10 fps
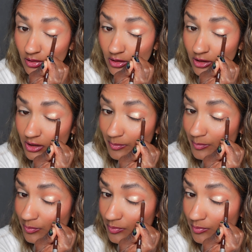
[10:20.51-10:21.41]

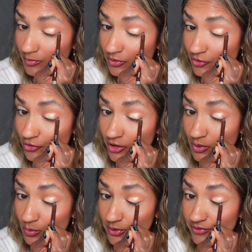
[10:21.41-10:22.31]
the
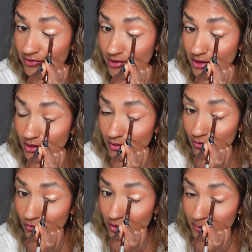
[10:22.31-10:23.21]
shade Whiskey
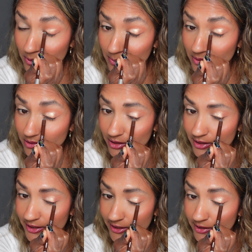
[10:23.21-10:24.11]
from Urban
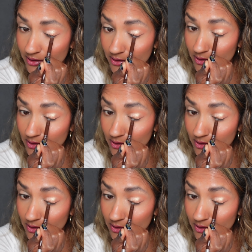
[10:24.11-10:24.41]
Decay